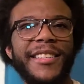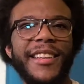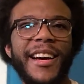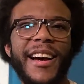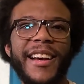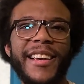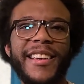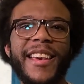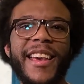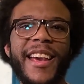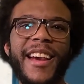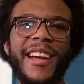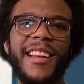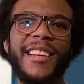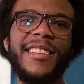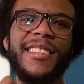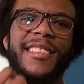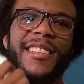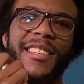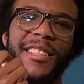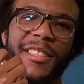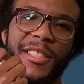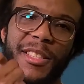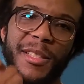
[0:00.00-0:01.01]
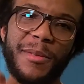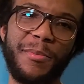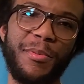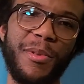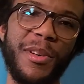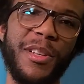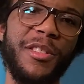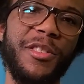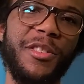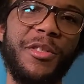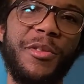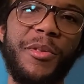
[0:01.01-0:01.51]
I can't
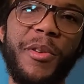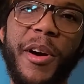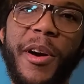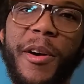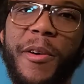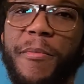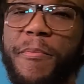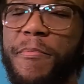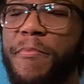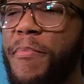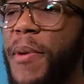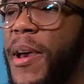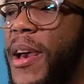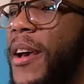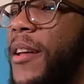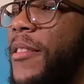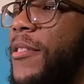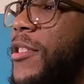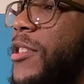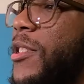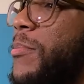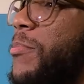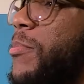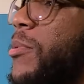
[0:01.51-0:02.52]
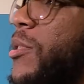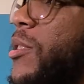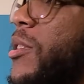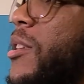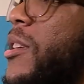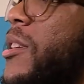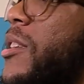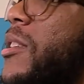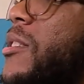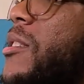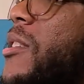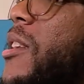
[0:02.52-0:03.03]
express to you how bad this book
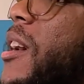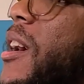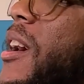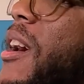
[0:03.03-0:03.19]
is